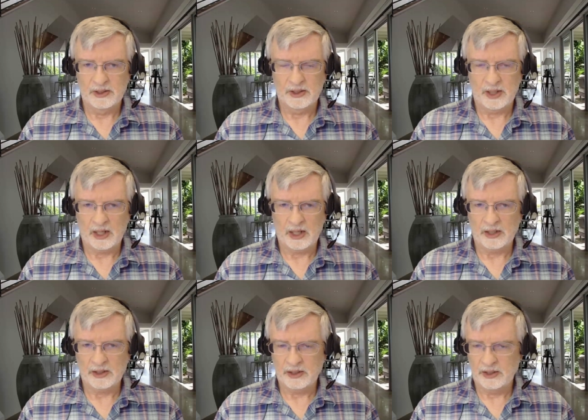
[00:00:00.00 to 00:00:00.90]

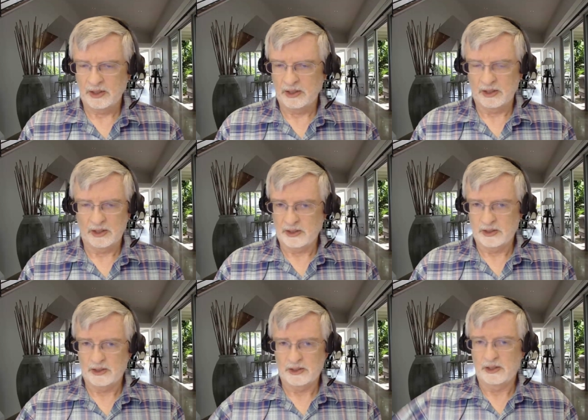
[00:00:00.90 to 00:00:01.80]
And
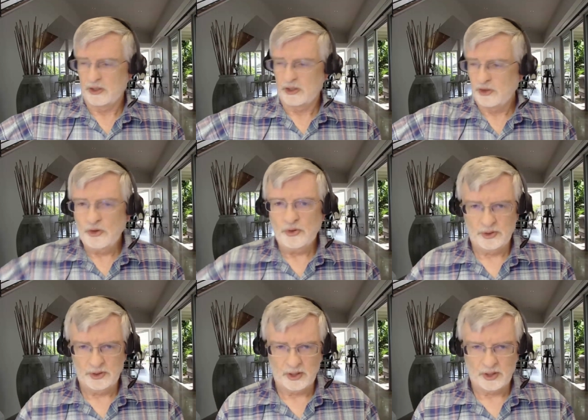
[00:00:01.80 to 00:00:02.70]
you
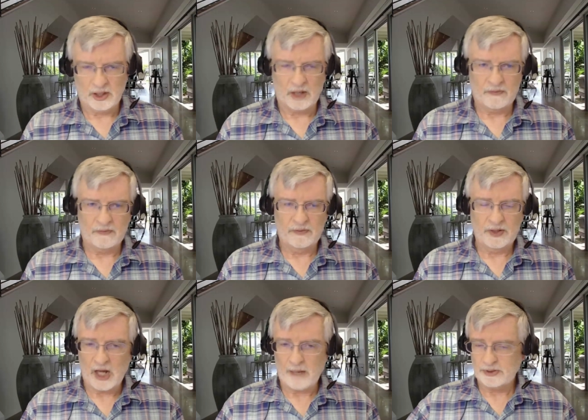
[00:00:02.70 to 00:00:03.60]
of the
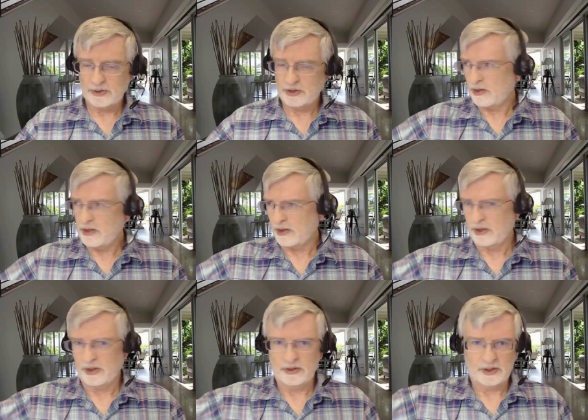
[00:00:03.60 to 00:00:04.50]
opposite gender
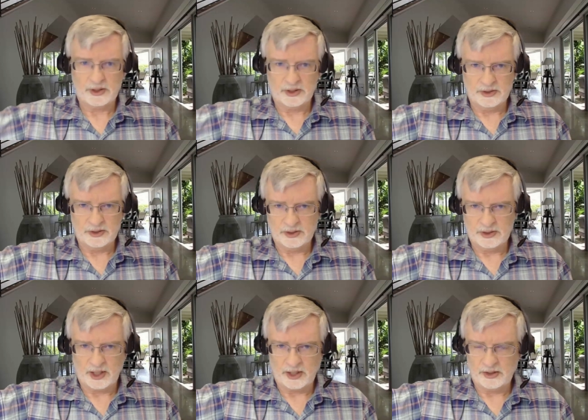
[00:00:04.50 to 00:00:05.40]
can look and, and
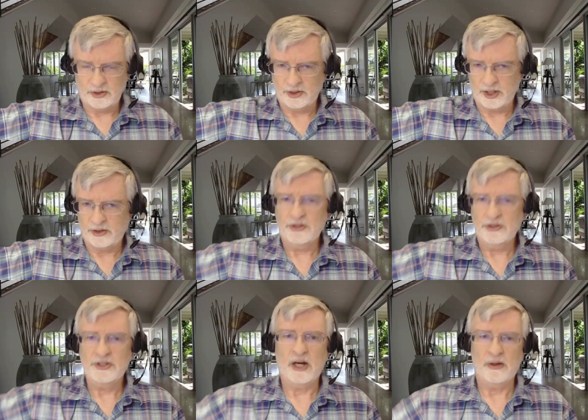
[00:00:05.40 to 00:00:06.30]
take you take your
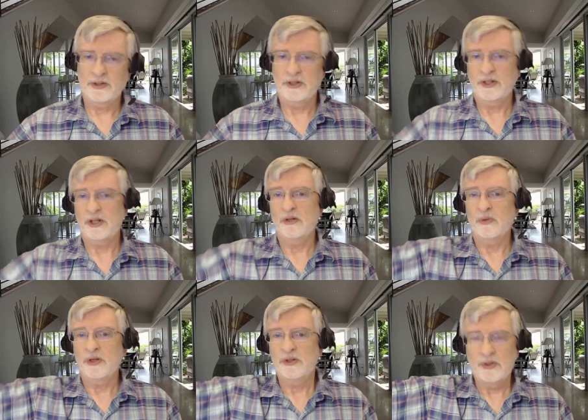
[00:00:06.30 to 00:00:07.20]
shower, you can tell
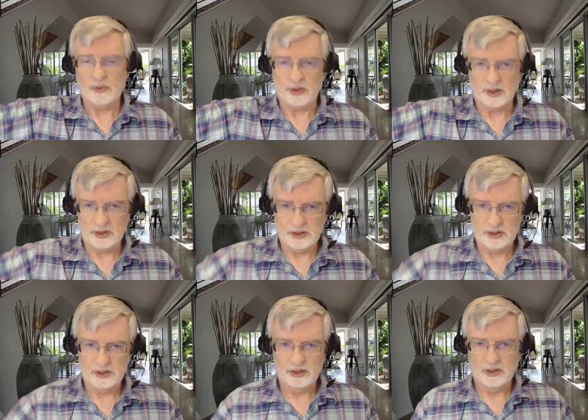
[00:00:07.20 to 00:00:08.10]
what you are.
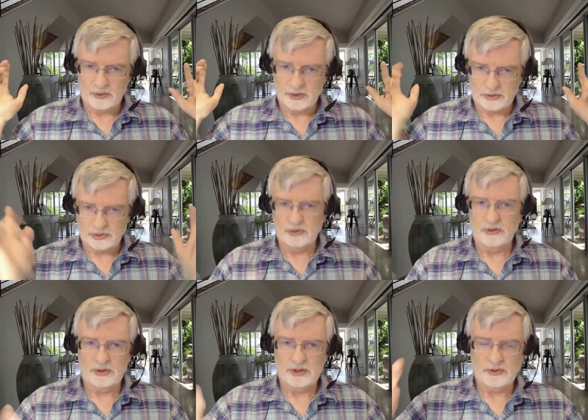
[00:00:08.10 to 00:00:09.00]

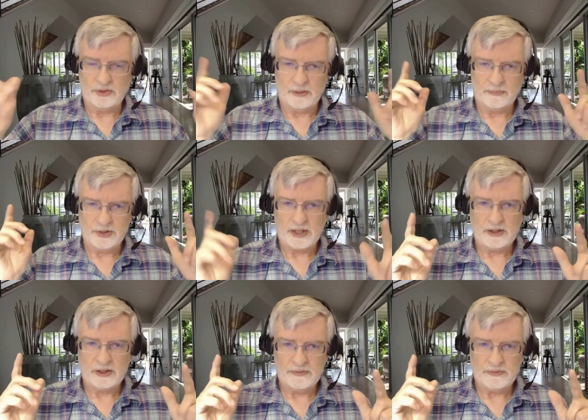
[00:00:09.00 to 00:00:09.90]
Truth is the
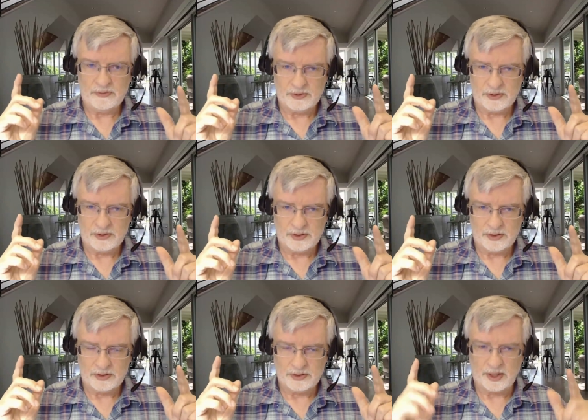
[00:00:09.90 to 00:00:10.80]
objective
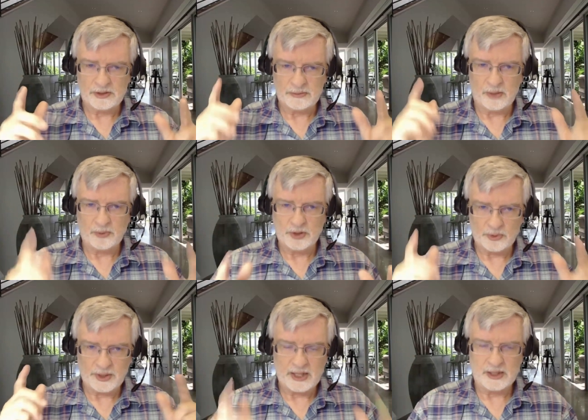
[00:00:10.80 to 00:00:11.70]
standard by which
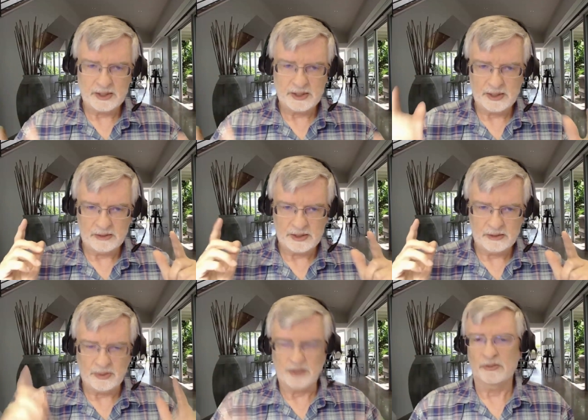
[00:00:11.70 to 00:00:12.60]
reality is
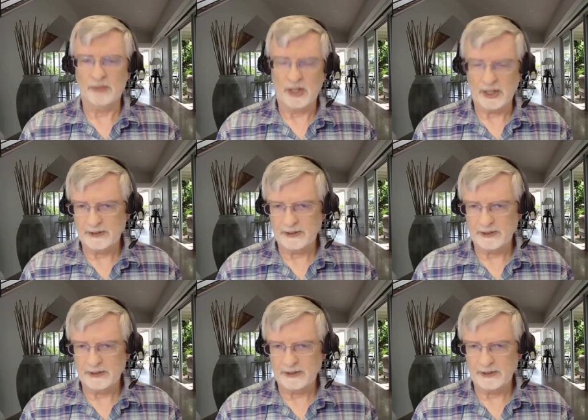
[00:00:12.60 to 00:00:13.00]
measured by.